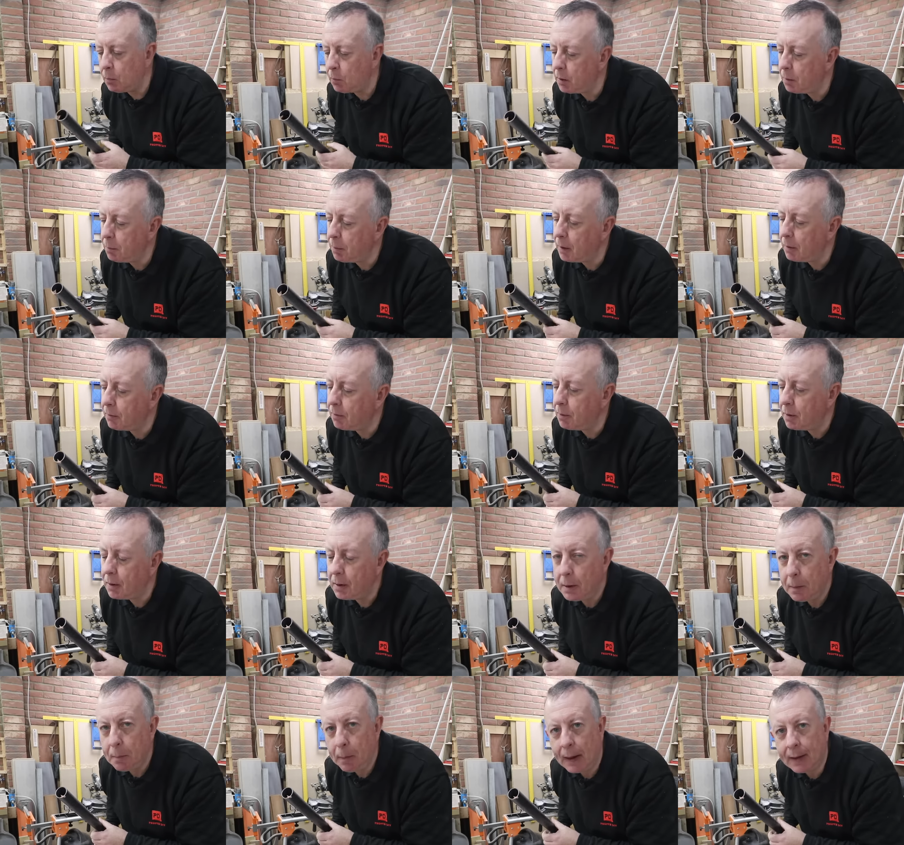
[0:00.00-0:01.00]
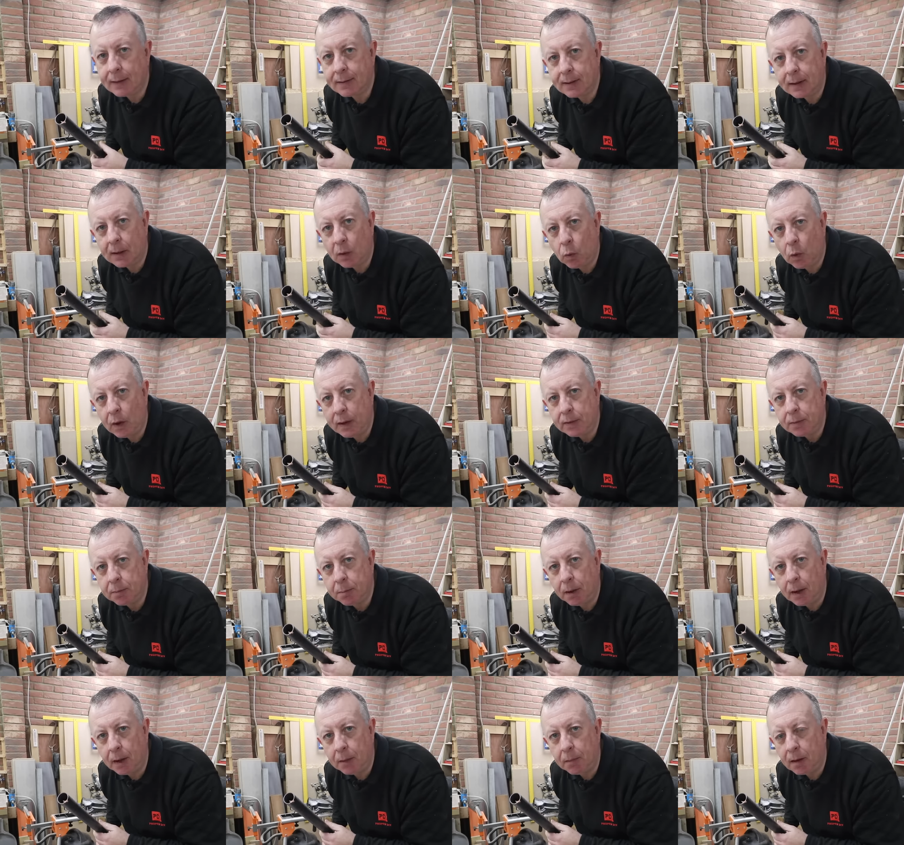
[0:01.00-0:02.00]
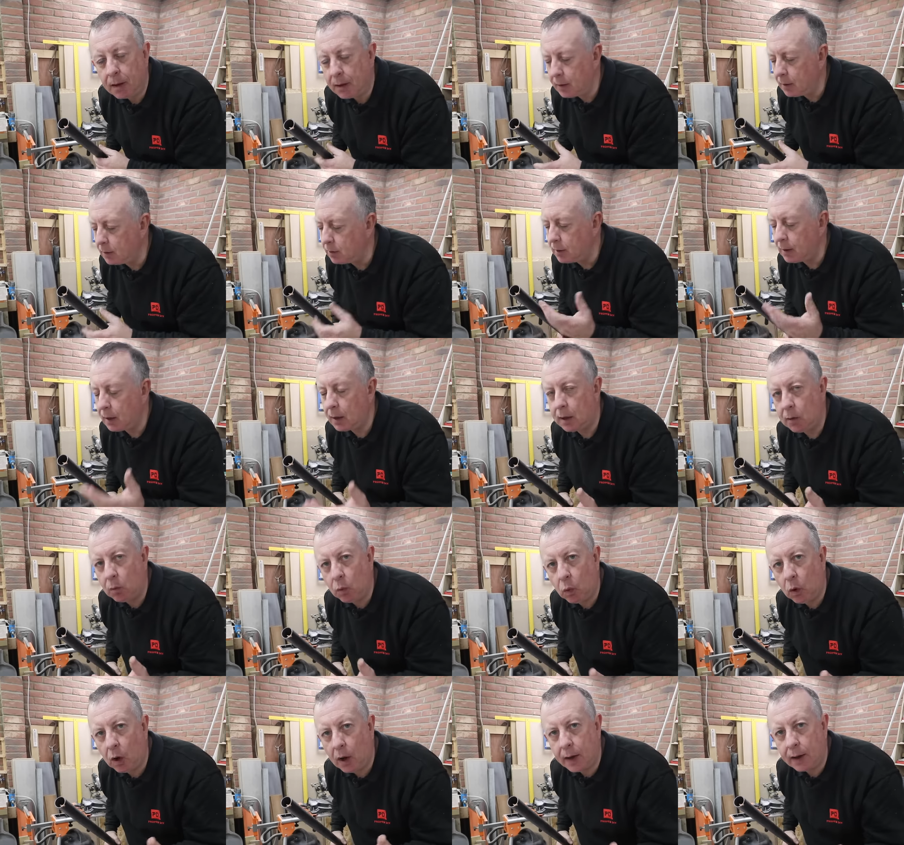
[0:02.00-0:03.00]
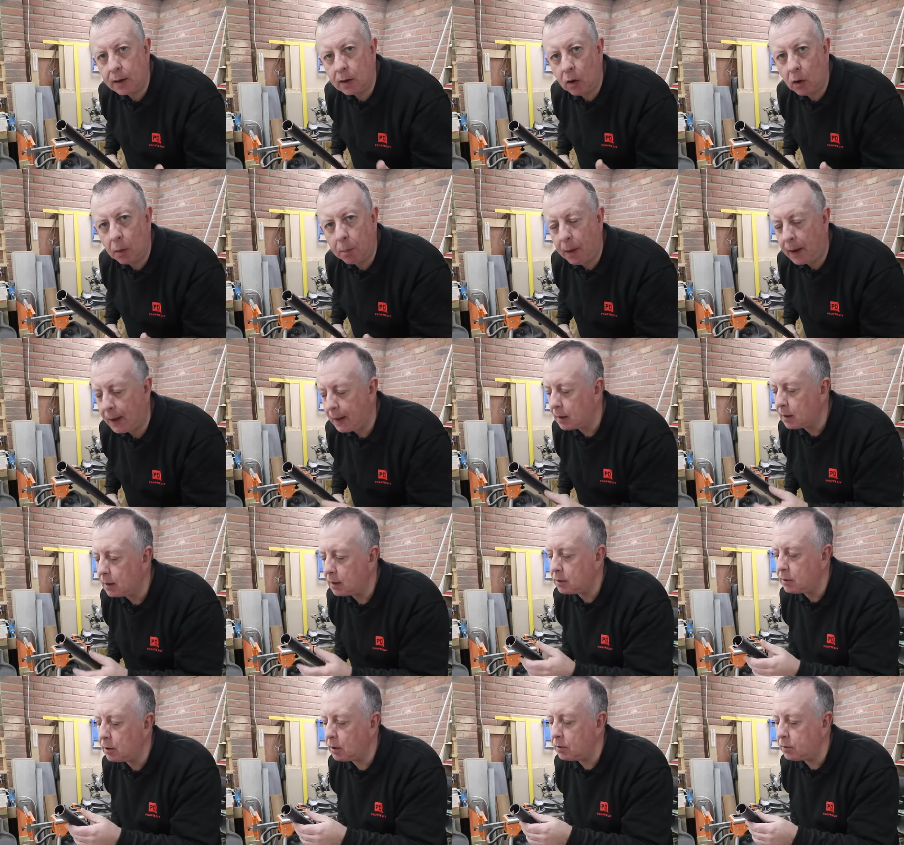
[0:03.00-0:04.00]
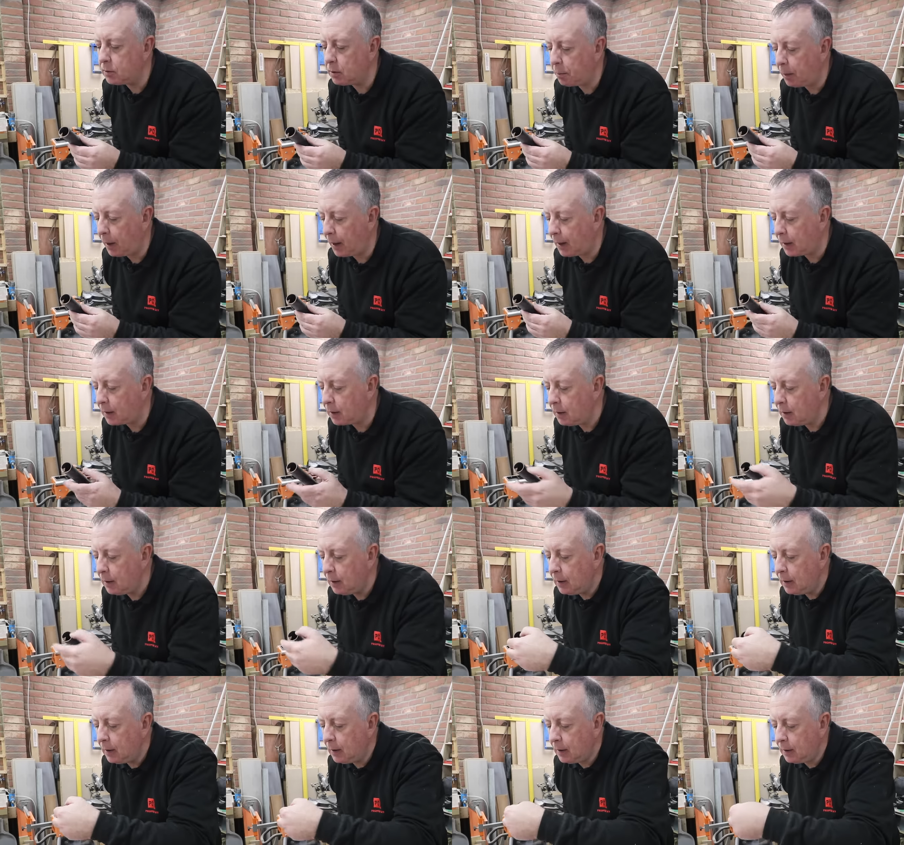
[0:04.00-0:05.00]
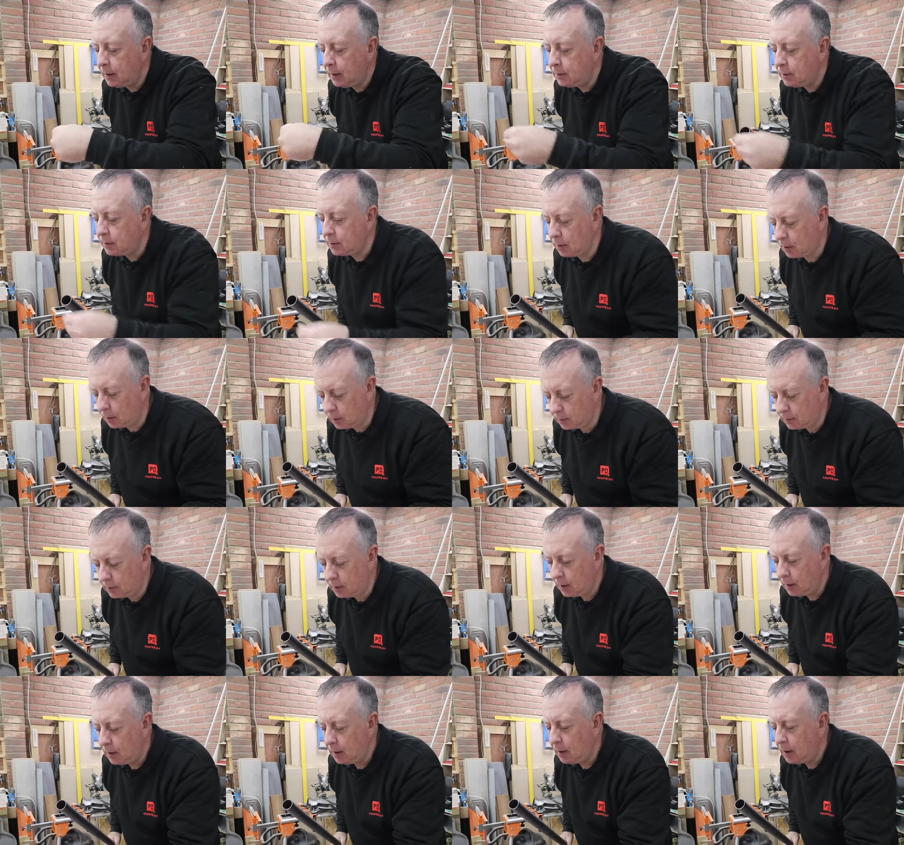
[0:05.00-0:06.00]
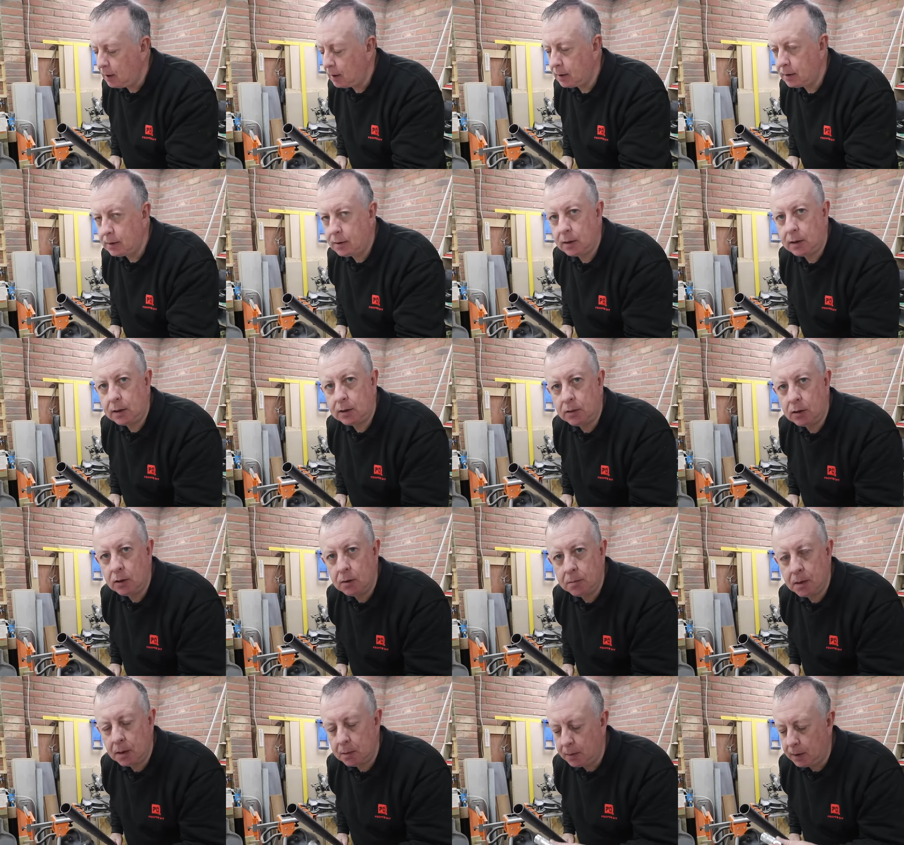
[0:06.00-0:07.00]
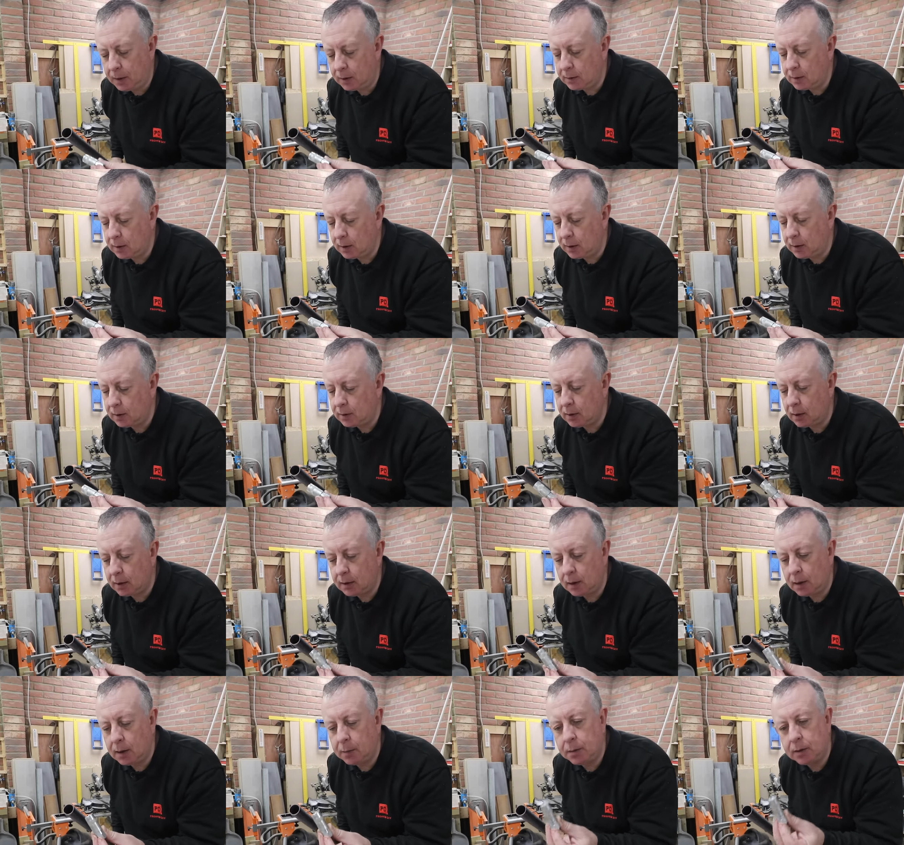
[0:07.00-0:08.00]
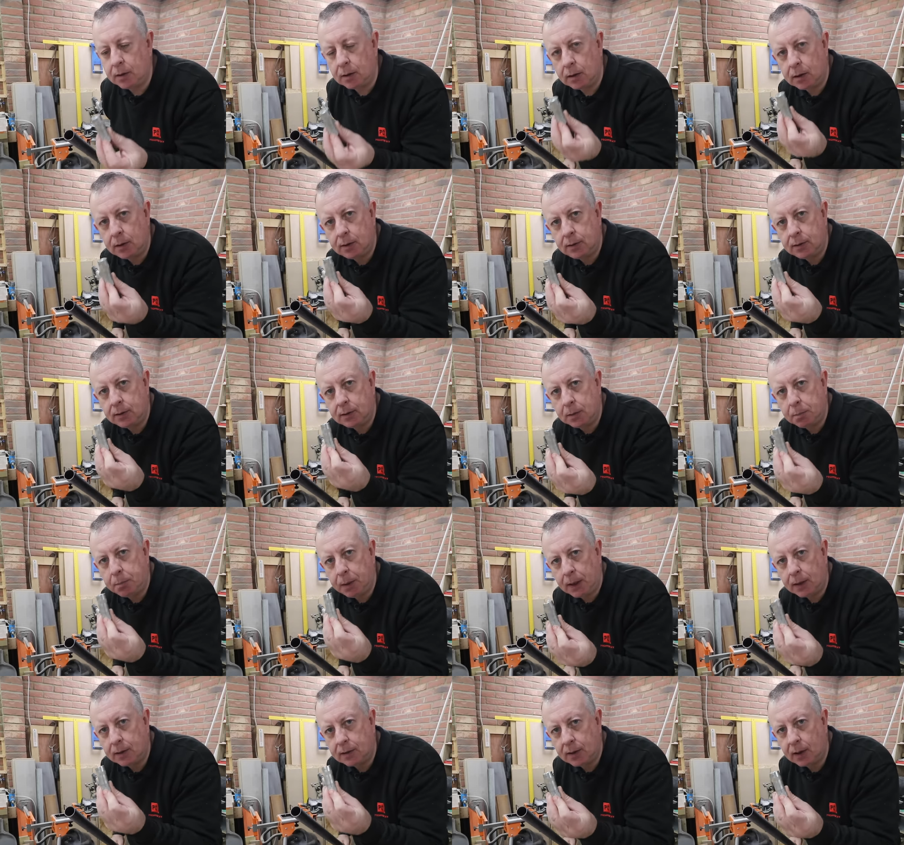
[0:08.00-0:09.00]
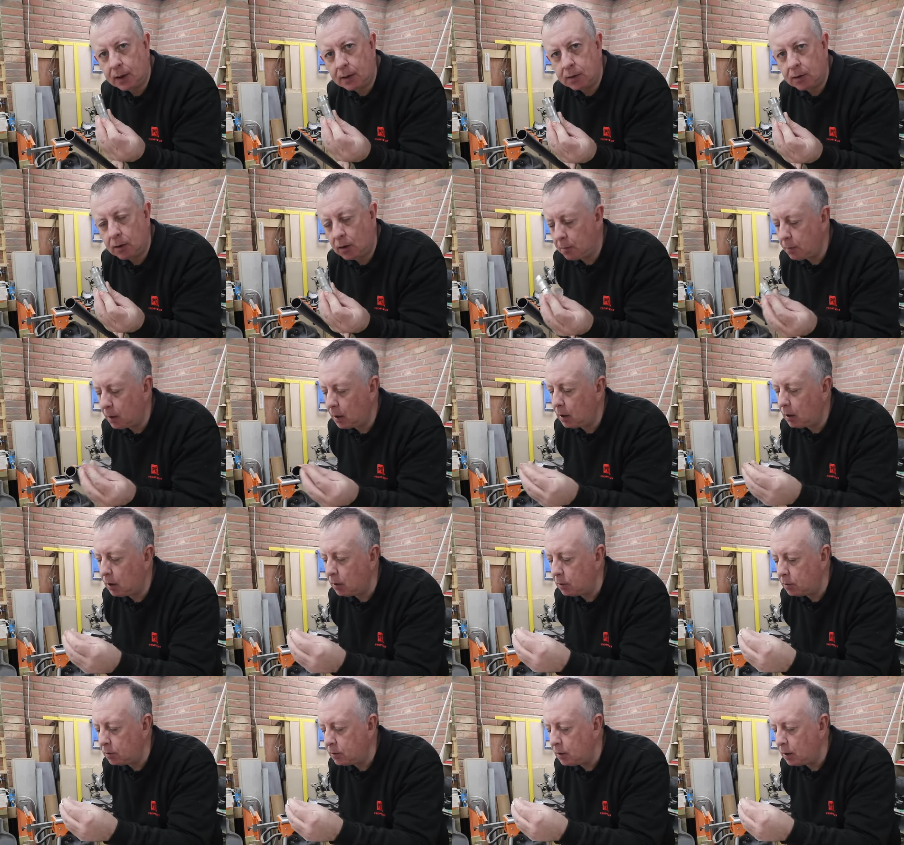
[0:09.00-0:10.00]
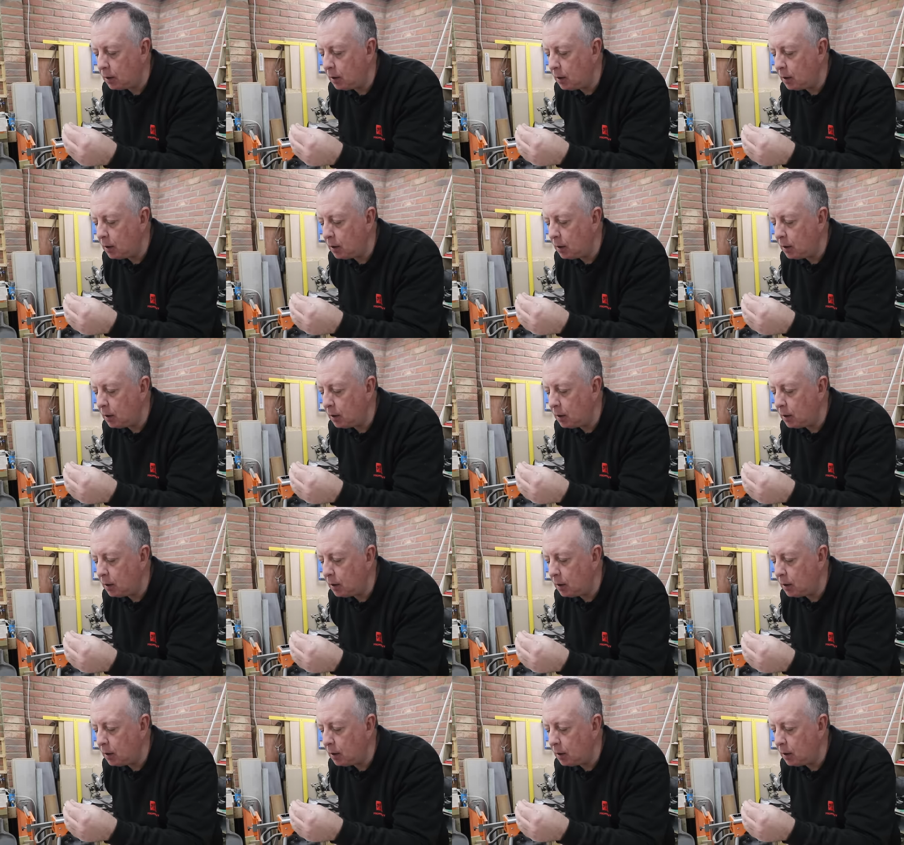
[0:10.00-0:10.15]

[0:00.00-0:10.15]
with a bit of plastic waste pipe like this. You can get it in white or black. I chose the black, and this has got a 32mm inside diameter, and this is the biggest section on my hose,